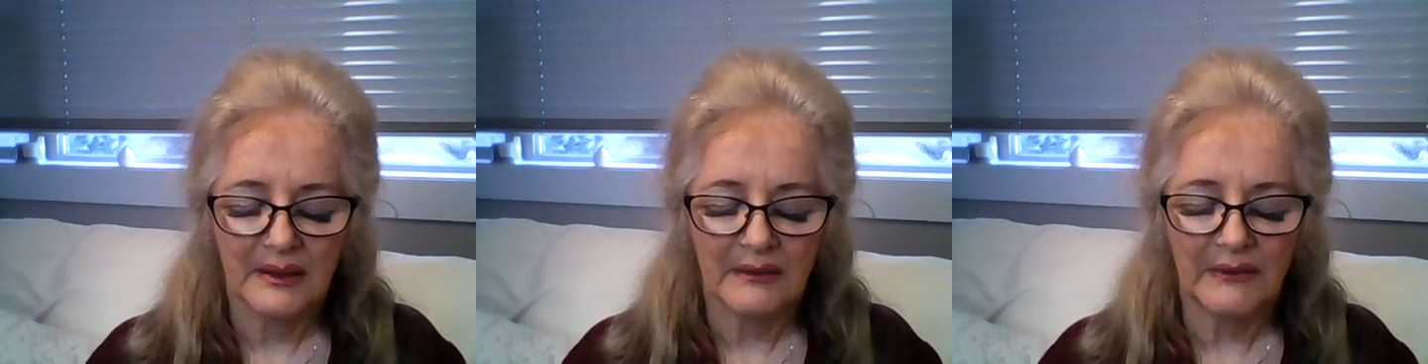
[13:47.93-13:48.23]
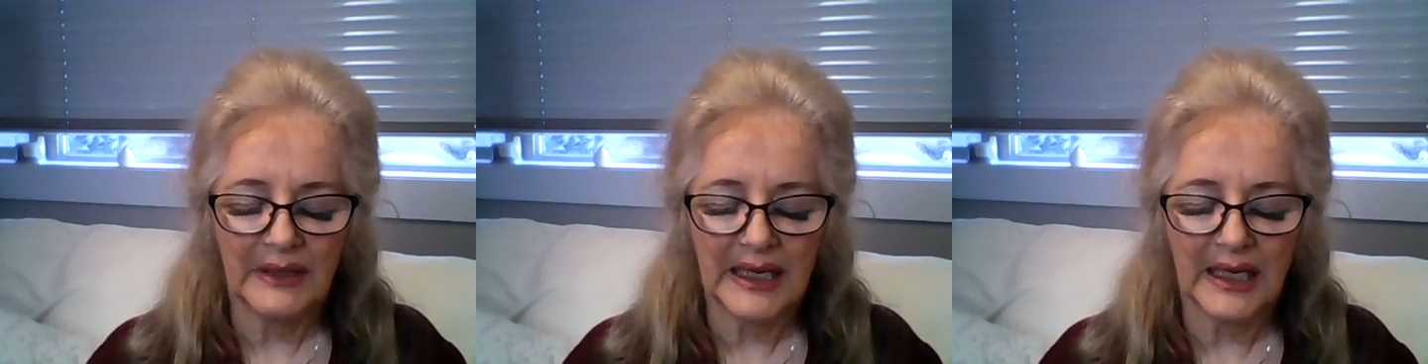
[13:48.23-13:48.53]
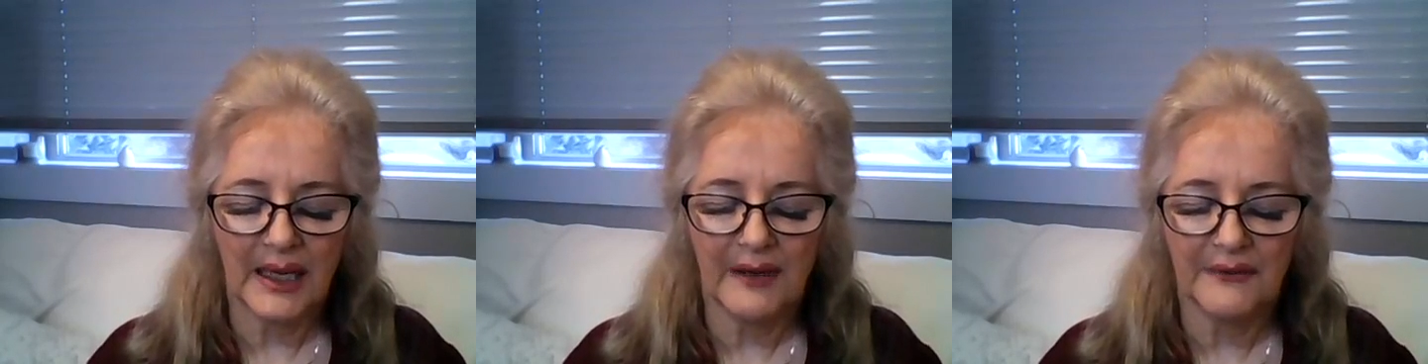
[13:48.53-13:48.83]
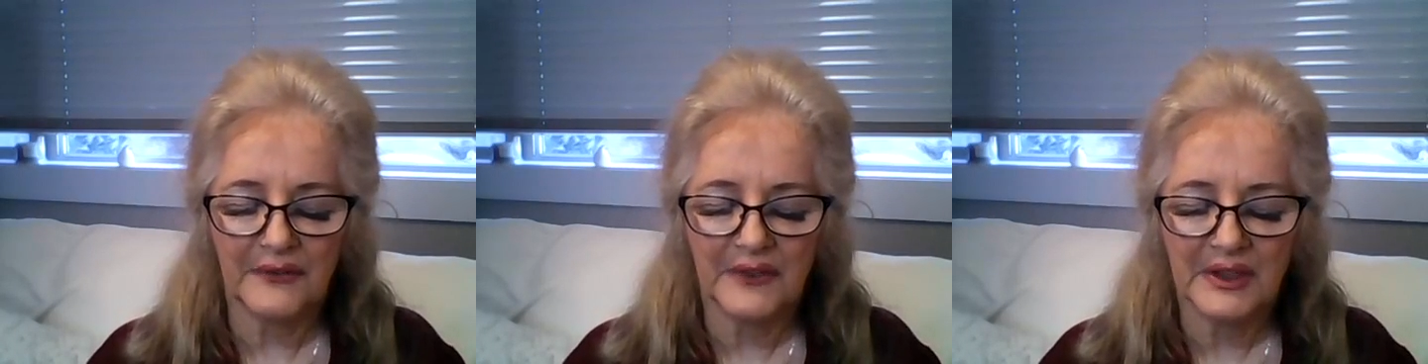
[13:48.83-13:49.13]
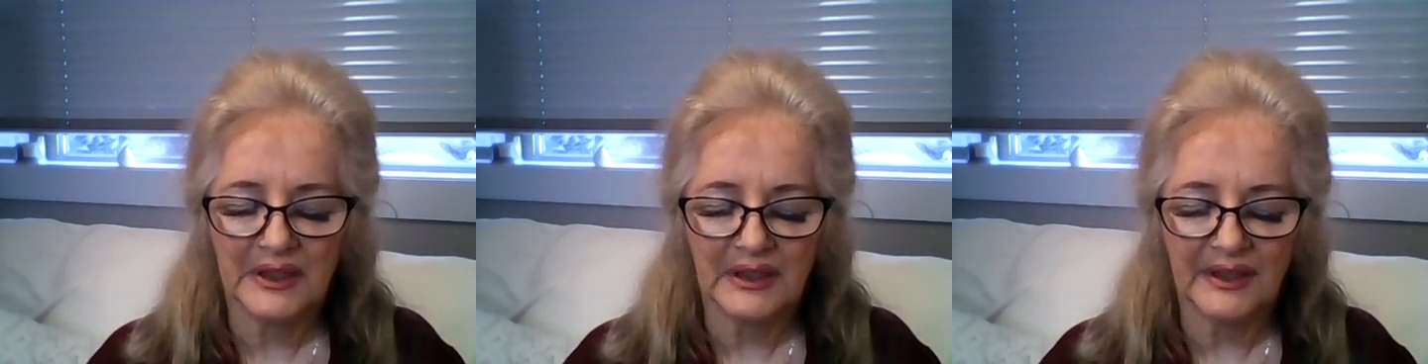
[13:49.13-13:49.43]
feeling loved
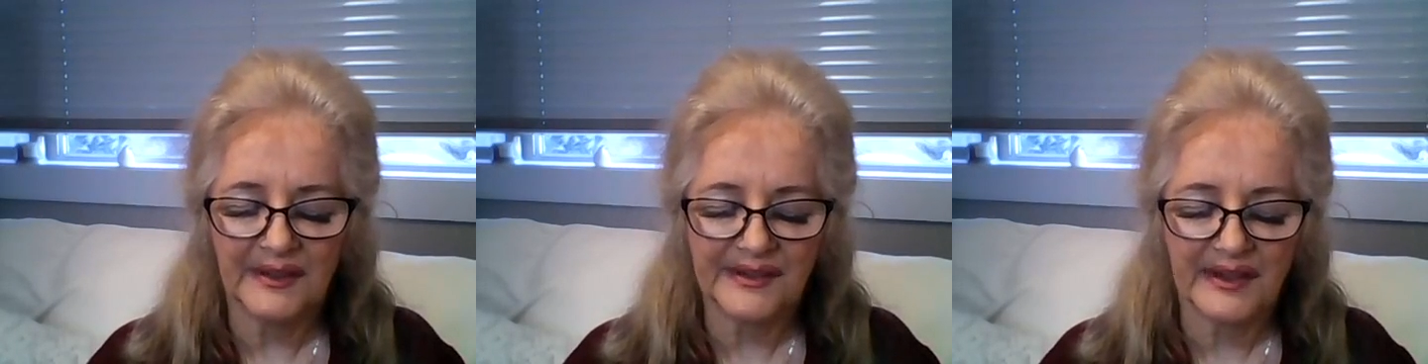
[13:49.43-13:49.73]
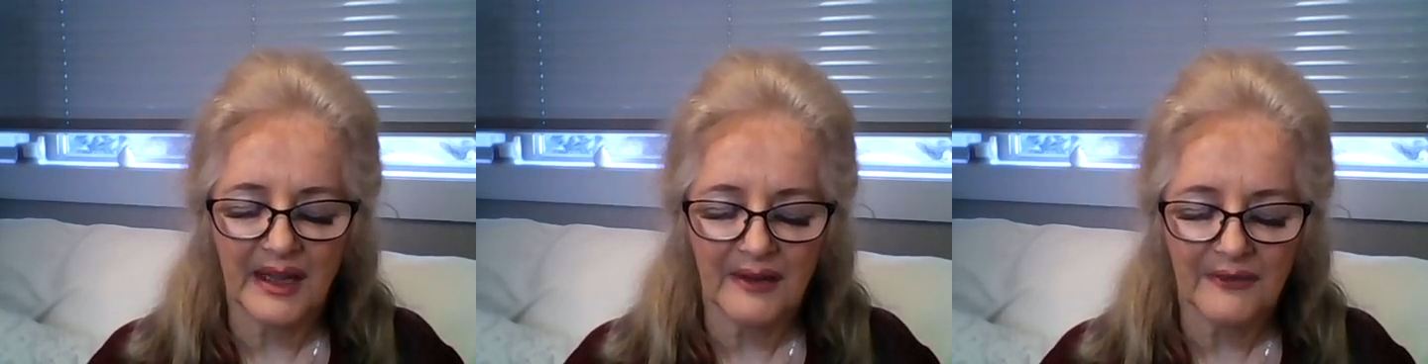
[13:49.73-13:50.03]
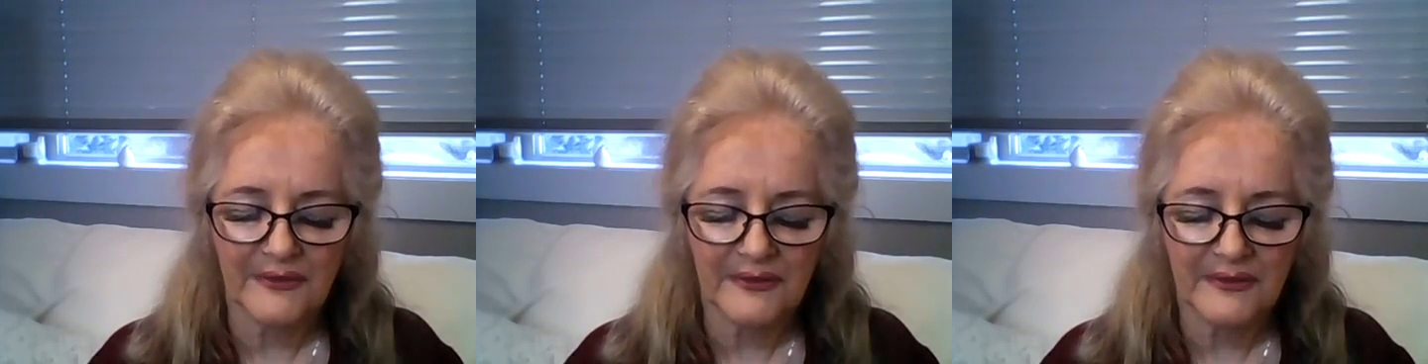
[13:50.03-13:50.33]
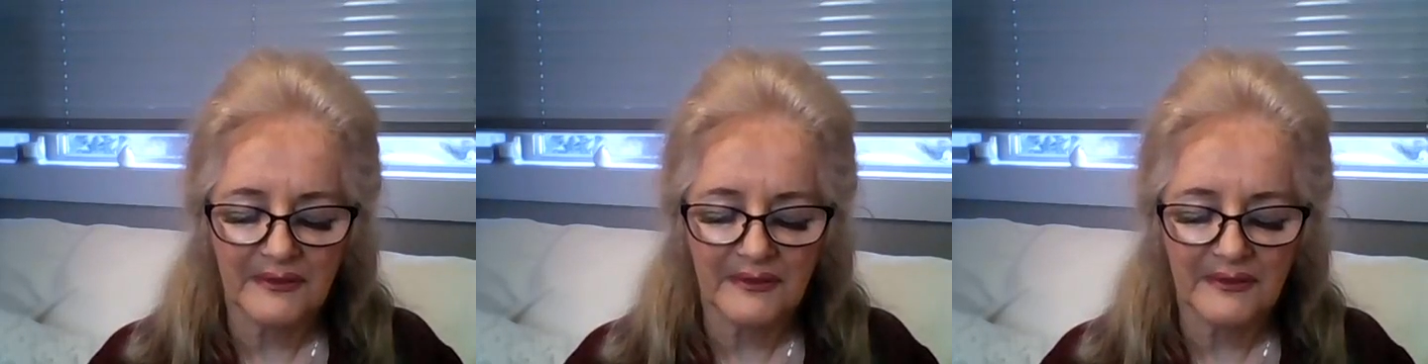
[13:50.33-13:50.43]
and safe